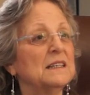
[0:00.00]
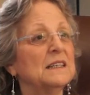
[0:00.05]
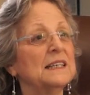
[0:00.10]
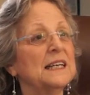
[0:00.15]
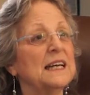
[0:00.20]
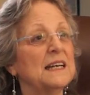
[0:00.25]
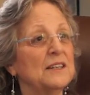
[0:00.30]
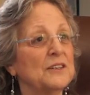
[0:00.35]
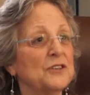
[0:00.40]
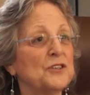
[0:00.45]
and
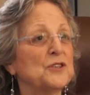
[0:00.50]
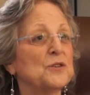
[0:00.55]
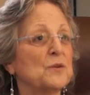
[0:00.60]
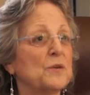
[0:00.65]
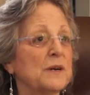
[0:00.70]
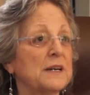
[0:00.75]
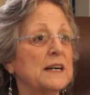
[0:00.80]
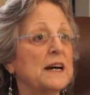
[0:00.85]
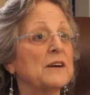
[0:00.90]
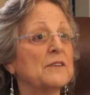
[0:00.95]
Alan
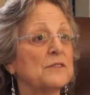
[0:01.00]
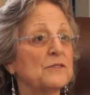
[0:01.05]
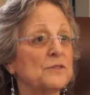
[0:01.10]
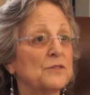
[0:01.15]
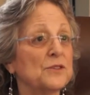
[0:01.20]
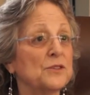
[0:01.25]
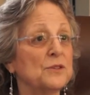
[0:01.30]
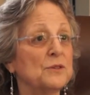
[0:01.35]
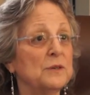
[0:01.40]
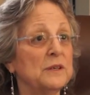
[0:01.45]
Shore and
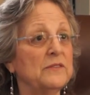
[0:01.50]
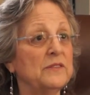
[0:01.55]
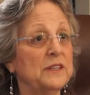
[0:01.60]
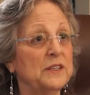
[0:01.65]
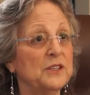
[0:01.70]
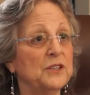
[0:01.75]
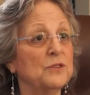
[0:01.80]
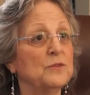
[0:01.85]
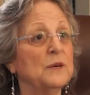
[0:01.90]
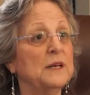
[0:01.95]
others who have
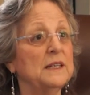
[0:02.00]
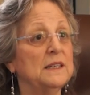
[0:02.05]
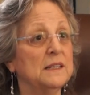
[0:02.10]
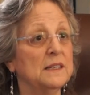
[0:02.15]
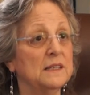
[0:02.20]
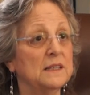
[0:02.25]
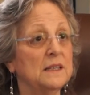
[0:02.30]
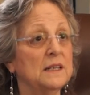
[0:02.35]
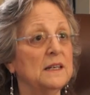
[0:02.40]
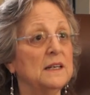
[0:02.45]

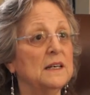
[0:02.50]
integrated